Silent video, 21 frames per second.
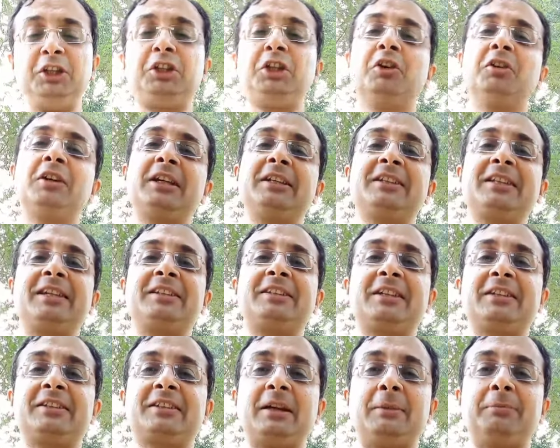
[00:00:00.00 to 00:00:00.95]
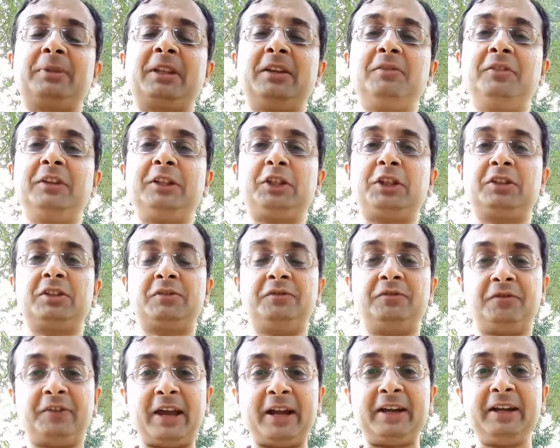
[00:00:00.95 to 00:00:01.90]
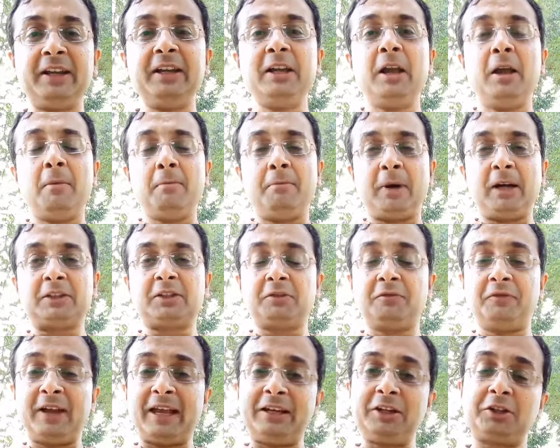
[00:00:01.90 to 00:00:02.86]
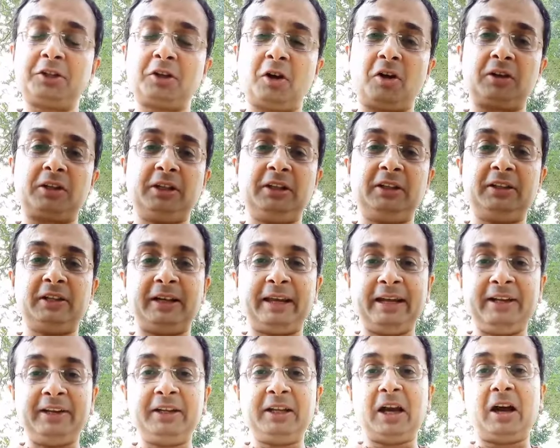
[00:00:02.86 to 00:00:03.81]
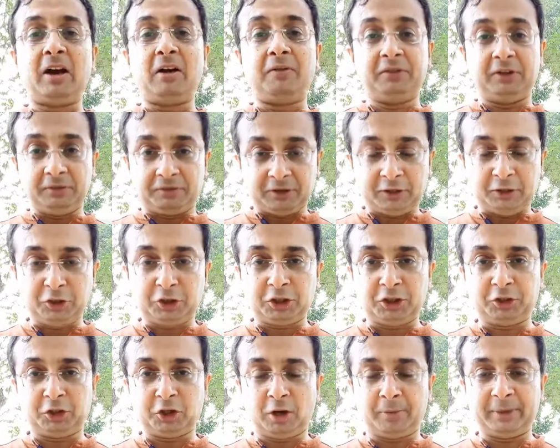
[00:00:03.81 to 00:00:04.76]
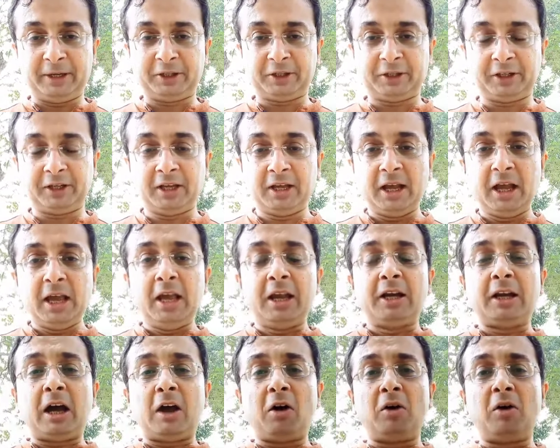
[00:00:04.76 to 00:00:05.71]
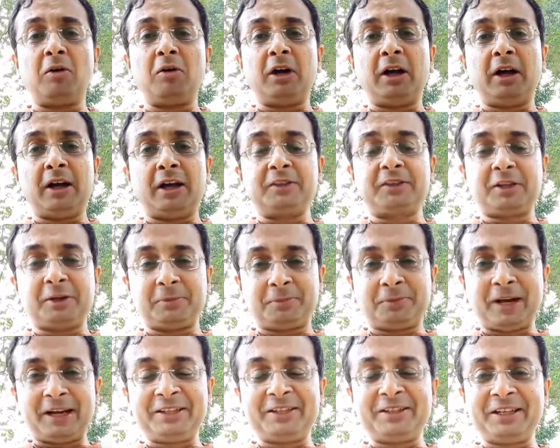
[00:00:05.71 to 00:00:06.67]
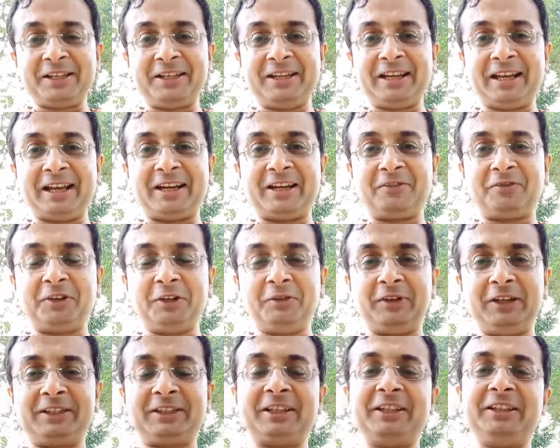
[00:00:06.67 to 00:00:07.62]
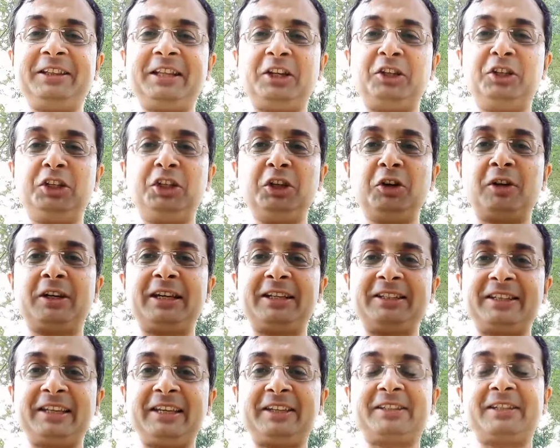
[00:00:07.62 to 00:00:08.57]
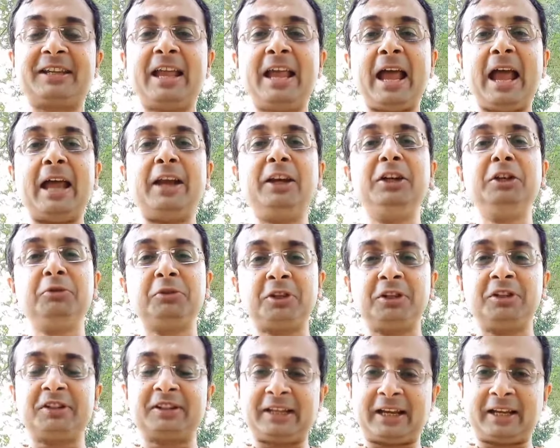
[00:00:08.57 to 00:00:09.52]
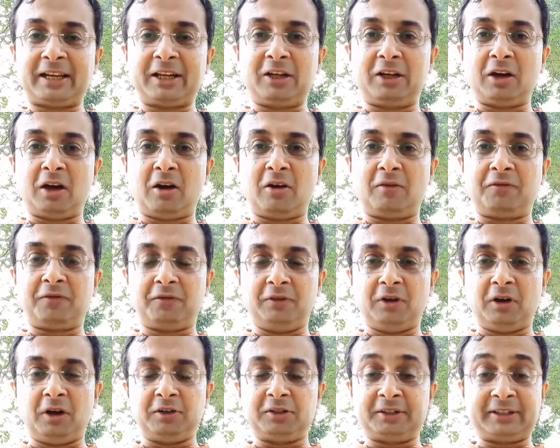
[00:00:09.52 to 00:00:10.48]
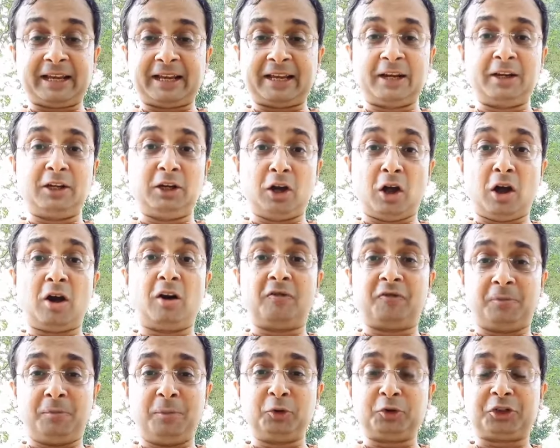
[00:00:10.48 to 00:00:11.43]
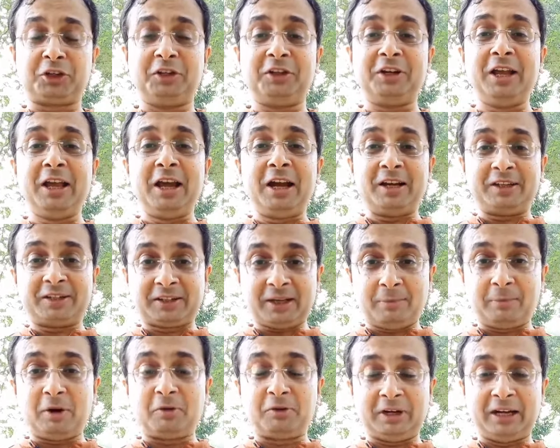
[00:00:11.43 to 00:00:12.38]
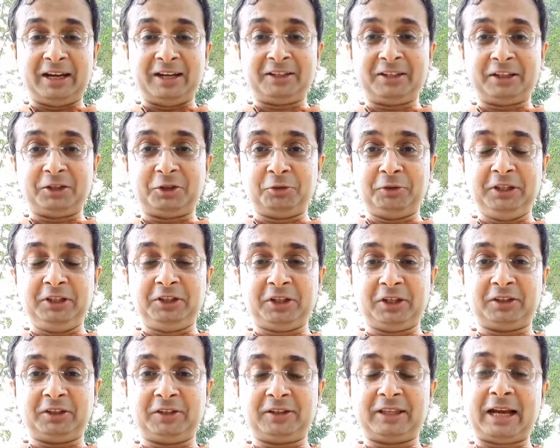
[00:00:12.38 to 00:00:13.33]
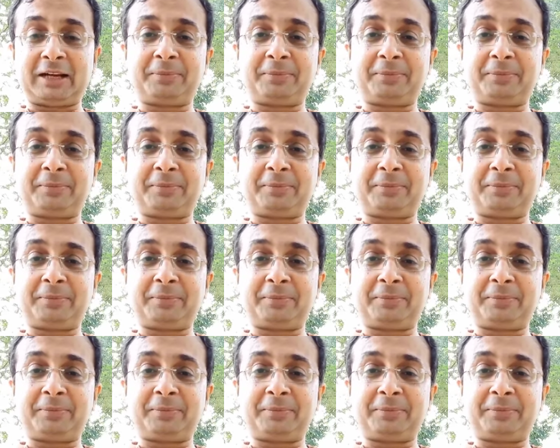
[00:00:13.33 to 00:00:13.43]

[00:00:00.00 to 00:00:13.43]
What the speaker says: Geodesics are something which is very much well taught in the area of differential geometry. Now, surprisingly enough, you will see that geodesics and Newton's second law of motion are somehow related to each other.